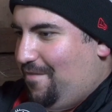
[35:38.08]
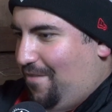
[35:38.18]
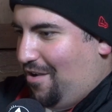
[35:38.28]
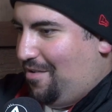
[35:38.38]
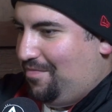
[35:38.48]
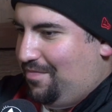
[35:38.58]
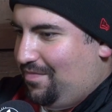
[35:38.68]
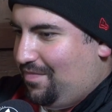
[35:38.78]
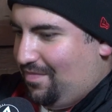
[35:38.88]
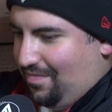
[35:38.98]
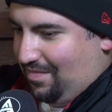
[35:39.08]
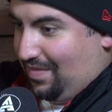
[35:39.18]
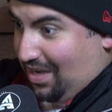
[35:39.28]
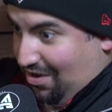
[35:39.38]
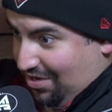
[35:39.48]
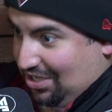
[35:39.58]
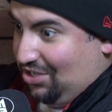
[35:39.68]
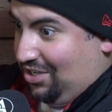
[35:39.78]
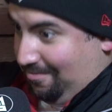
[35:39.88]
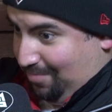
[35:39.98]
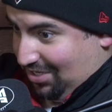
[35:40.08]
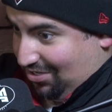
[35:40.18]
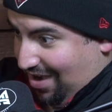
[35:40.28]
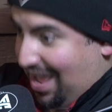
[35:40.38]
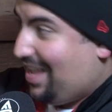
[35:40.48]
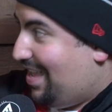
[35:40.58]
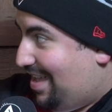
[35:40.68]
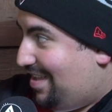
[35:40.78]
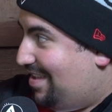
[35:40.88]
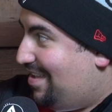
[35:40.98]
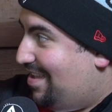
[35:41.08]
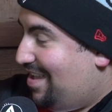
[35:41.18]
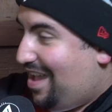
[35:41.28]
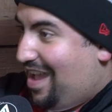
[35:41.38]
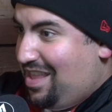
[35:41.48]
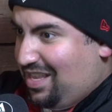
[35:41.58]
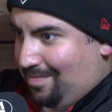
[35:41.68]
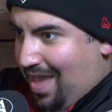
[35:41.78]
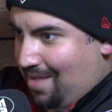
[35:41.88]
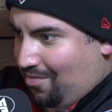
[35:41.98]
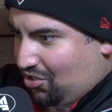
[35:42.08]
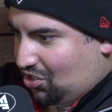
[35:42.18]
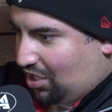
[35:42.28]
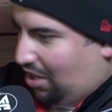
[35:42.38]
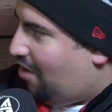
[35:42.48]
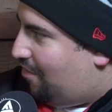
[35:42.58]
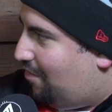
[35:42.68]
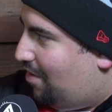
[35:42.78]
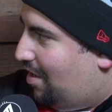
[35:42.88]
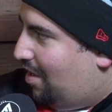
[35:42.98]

from Christian Petracca. Yeah. And he's made him look slow.